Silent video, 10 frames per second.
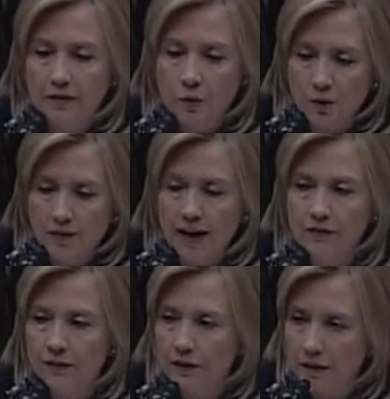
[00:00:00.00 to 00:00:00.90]
North
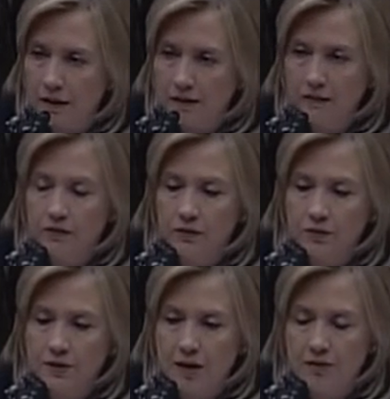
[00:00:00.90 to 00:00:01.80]
Africa to
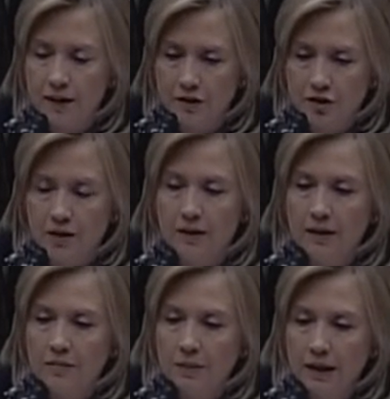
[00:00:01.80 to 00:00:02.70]
South Asia
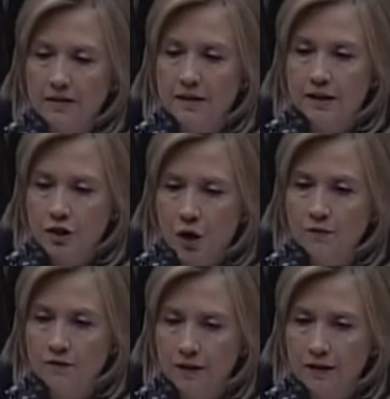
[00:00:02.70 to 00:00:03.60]
because they
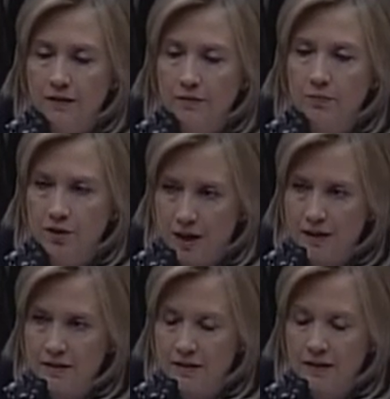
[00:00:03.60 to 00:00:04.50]
don't feel
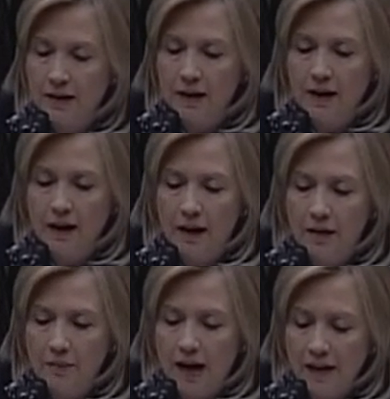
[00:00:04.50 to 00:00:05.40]
protected.
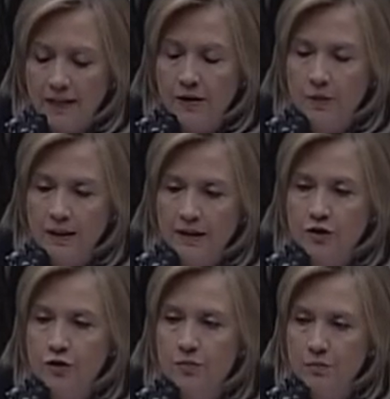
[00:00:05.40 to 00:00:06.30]
I think we need
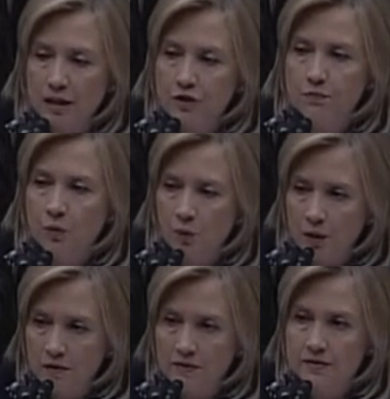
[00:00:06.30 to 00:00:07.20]
to do much
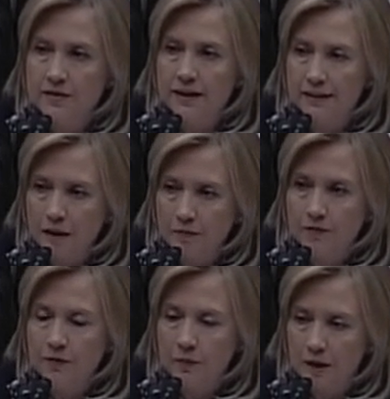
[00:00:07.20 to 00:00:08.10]
more to stand up
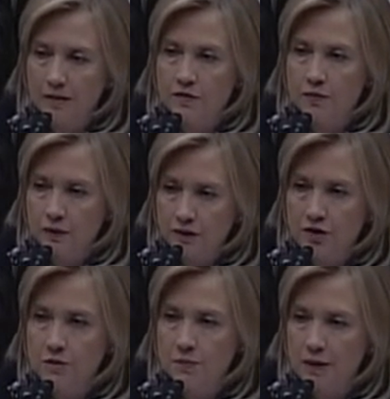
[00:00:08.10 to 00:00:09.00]
for the rights of
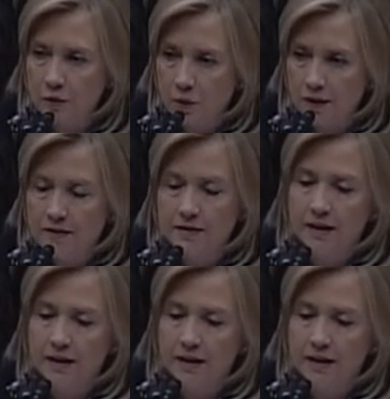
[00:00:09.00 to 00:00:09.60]
religious minorities.